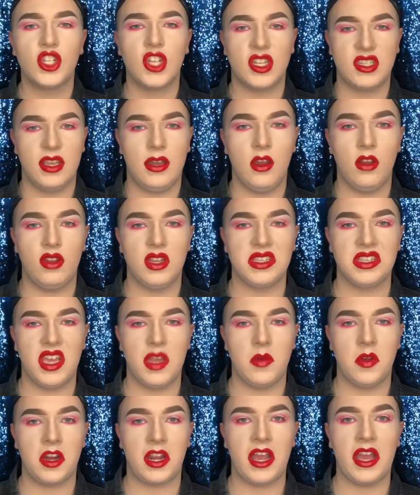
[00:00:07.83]
Just a little
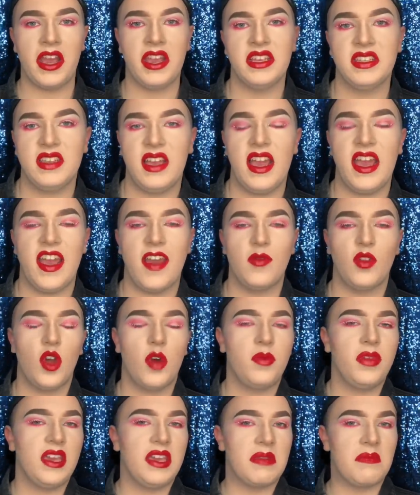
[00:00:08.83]
disclaimer guys, I am
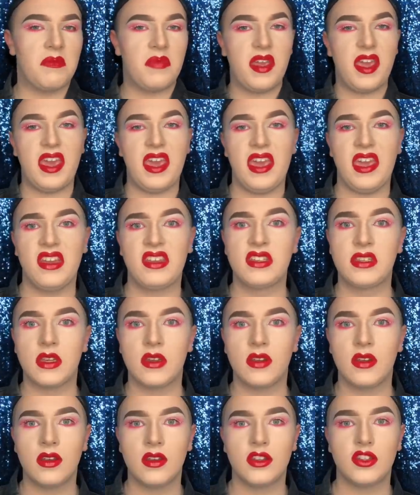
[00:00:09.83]
not being paid
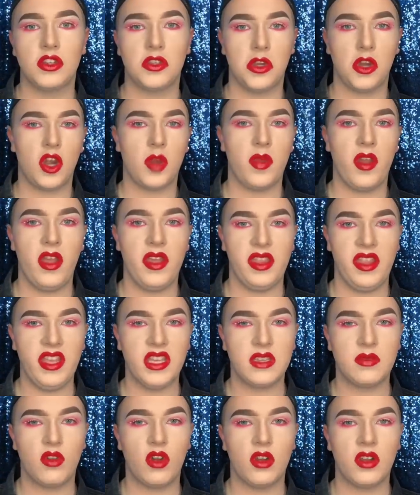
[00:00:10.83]
to talk about any of
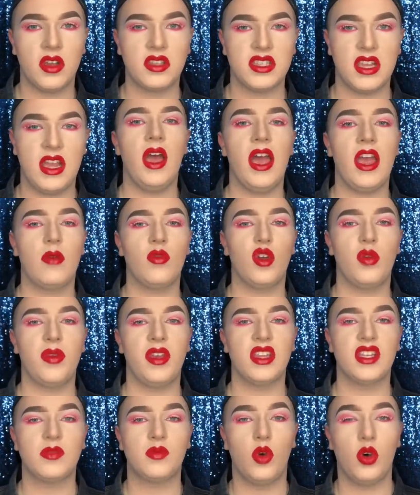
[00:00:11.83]
these products. I am not
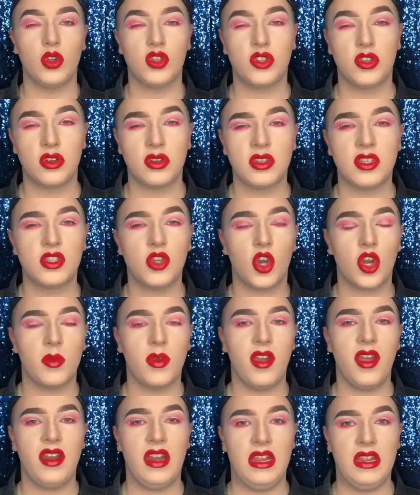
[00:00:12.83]
being sponsored to talk
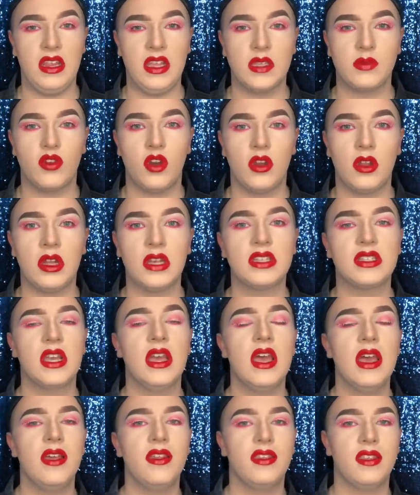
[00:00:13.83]
about any of these products.
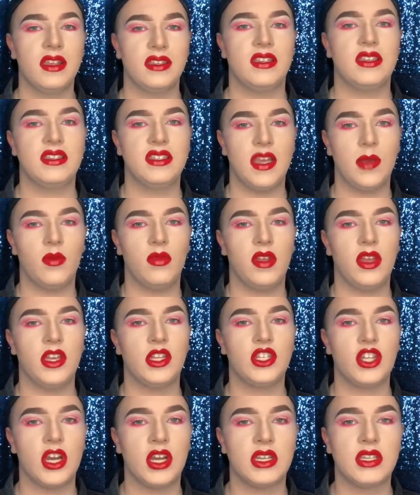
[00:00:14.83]
This is simply
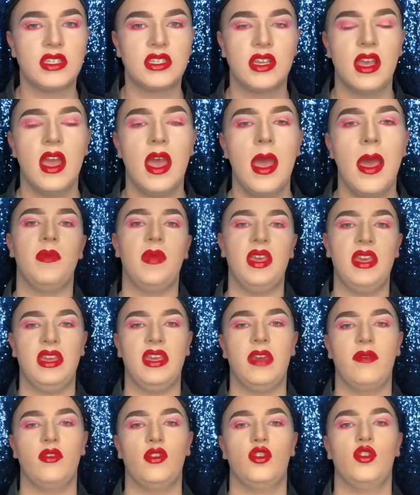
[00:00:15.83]
just me
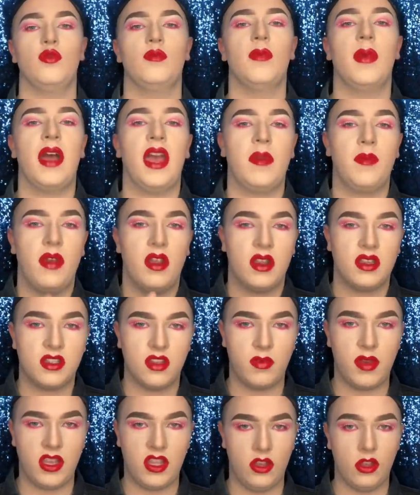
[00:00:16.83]
giving you my
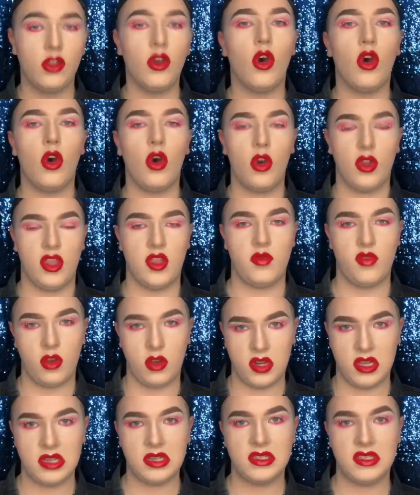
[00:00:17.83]
personal opinion on the
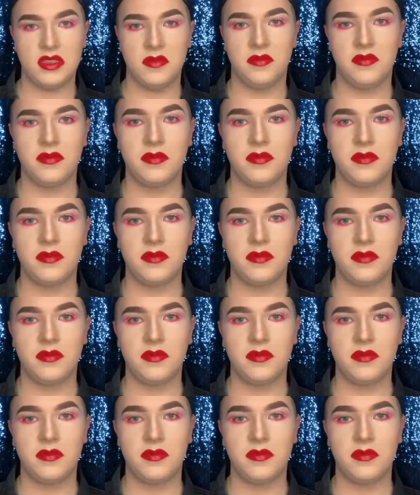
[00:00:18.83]
products.